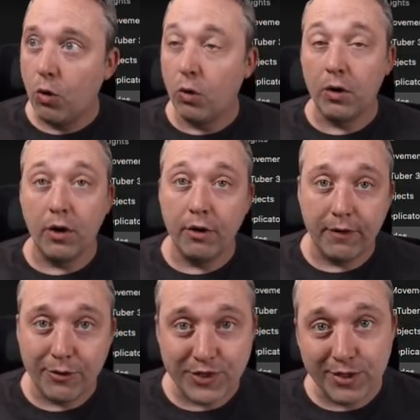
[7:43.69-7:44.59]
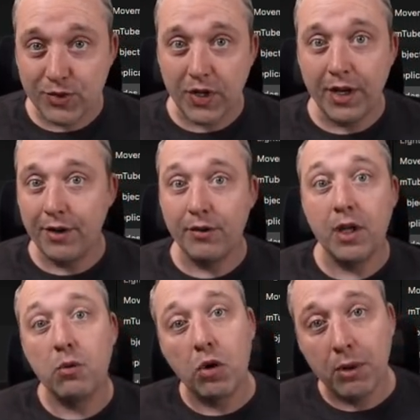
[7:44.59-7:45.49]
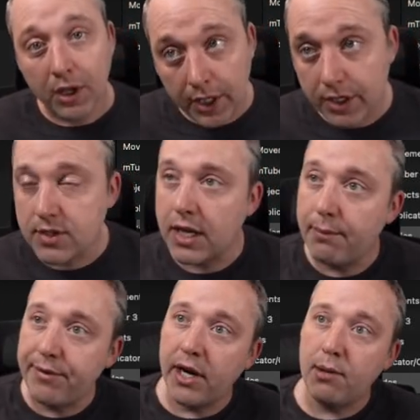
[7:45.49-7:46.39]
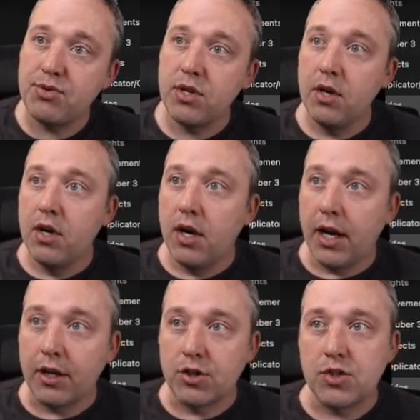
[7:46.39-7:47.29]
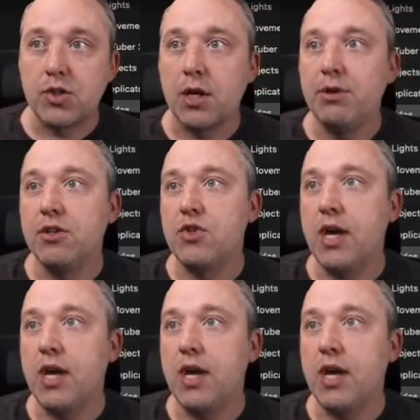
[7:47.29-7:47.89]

or if I was inside on like one of my Linux laptops, I could just come into